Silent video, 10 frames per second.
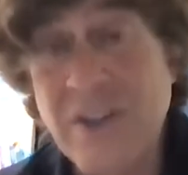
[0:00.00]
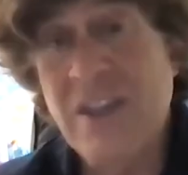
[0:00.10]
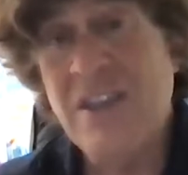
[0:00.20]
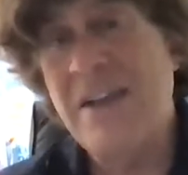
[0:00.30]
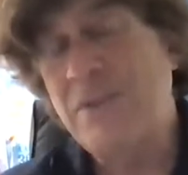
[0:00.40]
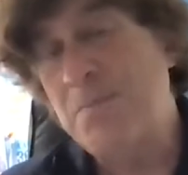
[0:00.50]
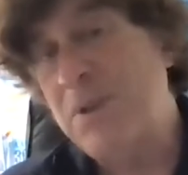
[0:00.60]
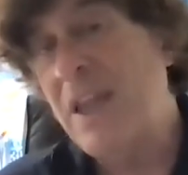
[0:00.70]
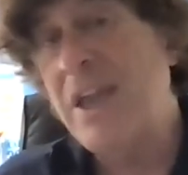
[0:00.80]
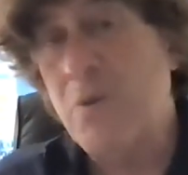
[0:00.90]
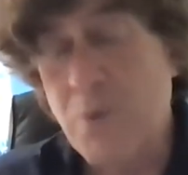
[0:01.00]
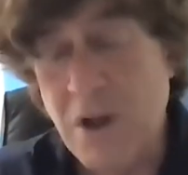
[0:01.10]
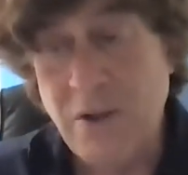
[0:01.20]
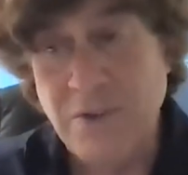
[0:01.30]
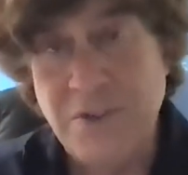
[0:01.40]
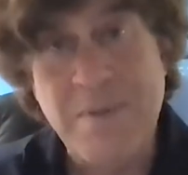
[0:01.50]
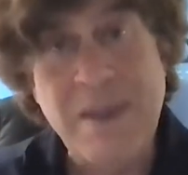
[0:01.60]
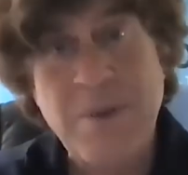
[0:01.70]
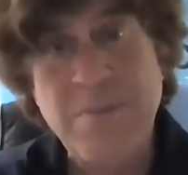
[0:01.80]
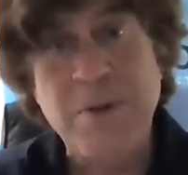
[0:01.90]
you have to play a role to
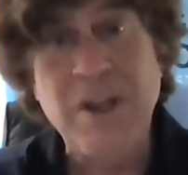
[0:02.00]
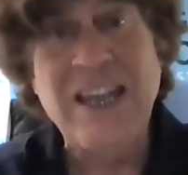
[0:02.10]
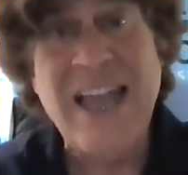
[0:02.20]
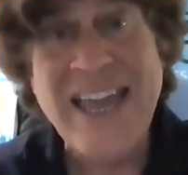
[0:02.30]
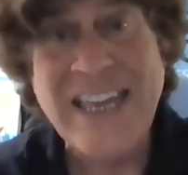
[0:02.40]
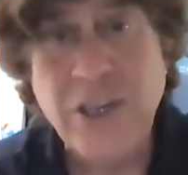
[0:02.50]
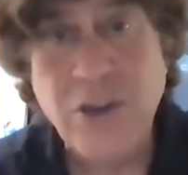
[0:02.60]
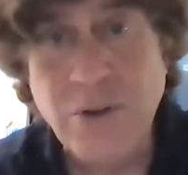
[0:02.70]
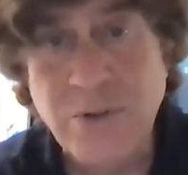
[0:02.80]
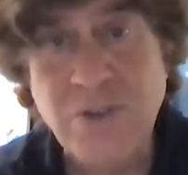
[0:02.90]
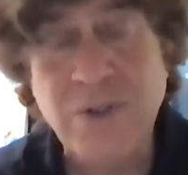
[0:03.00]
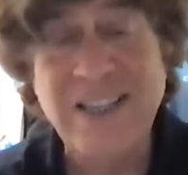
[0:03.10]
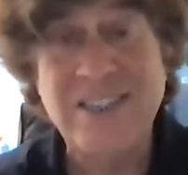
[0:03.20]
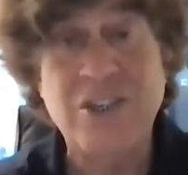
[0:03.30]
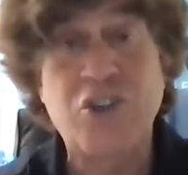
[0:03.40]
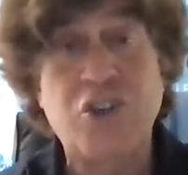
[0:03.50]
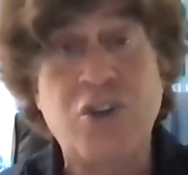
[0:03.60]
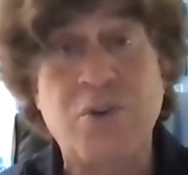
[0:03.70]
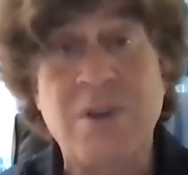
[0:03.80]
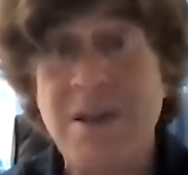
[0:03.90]
make people like you, to listen to
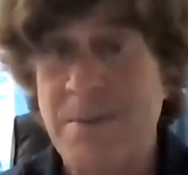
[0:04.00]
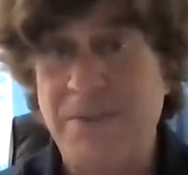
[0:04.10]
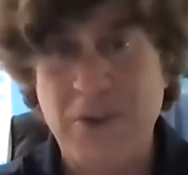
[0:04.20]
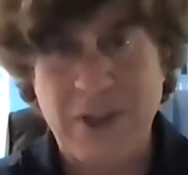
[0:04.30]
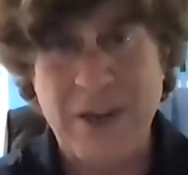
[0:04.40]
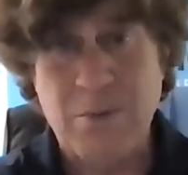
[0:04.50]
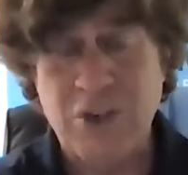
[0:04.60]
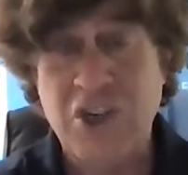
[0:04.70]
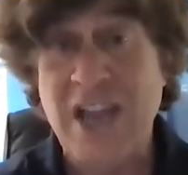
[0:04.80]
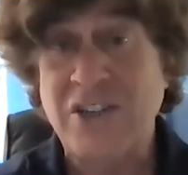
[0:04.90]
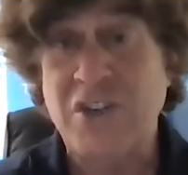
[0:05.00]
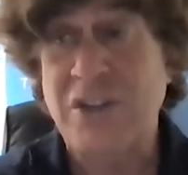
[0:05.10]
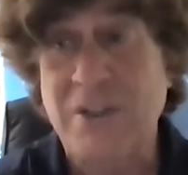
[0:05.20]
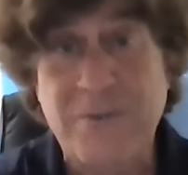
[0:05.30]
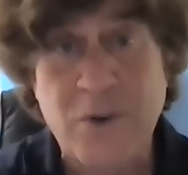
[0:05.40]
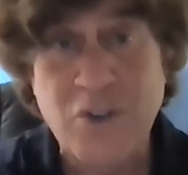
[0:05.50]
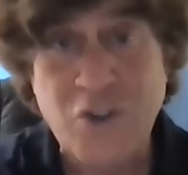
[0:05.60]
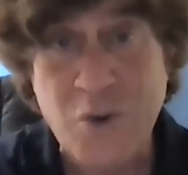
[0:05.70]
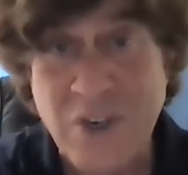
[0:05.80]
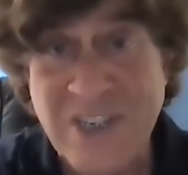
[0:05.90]
you. But if you're getting rejection in the first
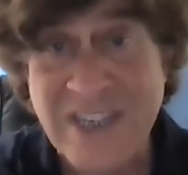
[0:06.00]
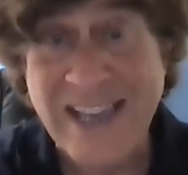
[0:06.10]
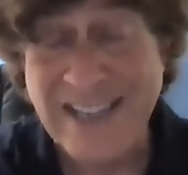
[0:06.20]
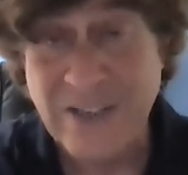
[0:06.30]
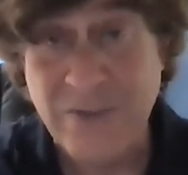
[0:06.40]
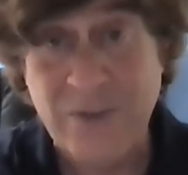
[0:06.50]
30 seconds,